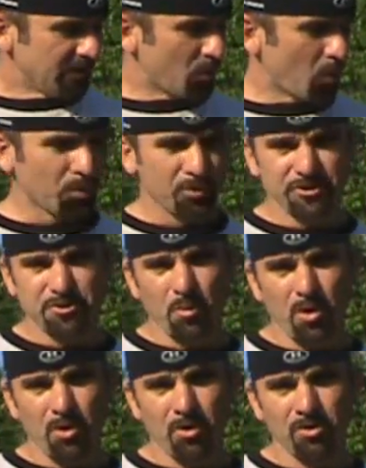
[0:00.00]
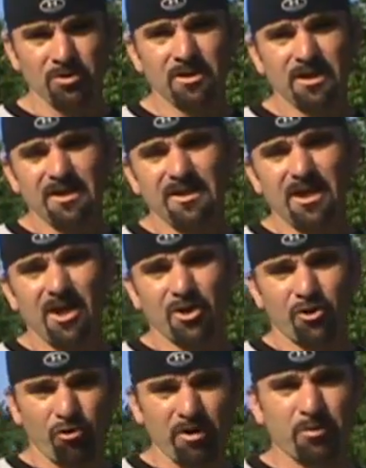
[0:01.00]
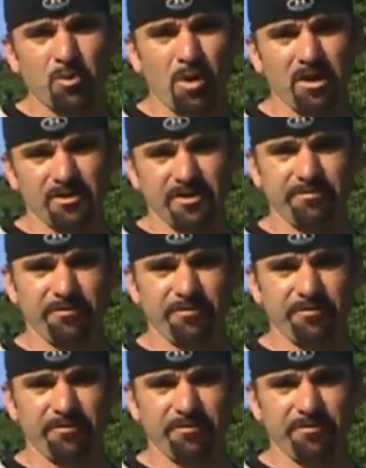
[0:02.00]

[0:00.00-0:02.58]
1/4 inch wall grip quality